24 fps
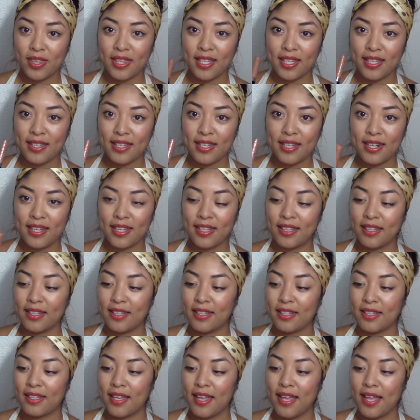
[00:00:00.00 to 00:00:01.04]
thing that I
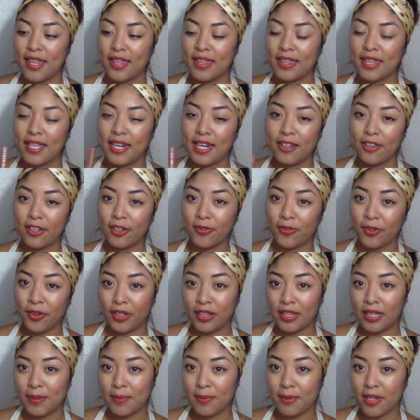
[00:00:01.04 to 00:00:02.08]
look for
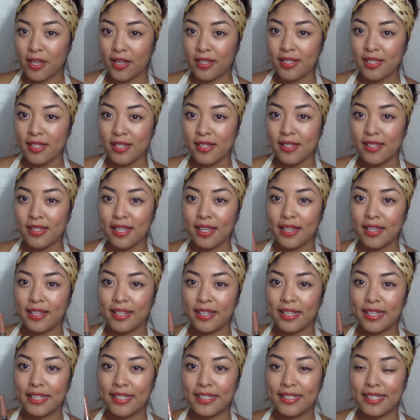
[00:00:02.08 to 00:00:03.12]
in lip glosses, that
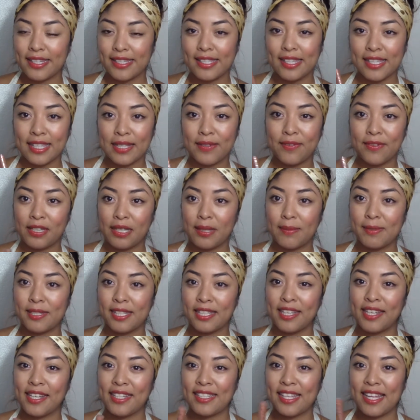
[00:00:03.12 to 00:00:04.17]
it doesn't leave your lips
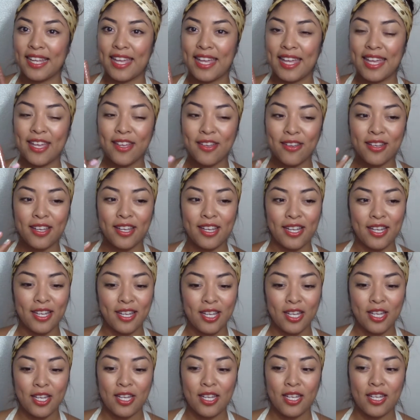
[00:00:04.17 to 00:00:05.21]
sticky, because I hate
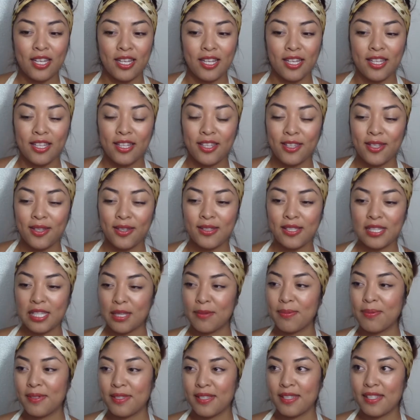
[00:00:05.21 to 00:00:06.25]
those lip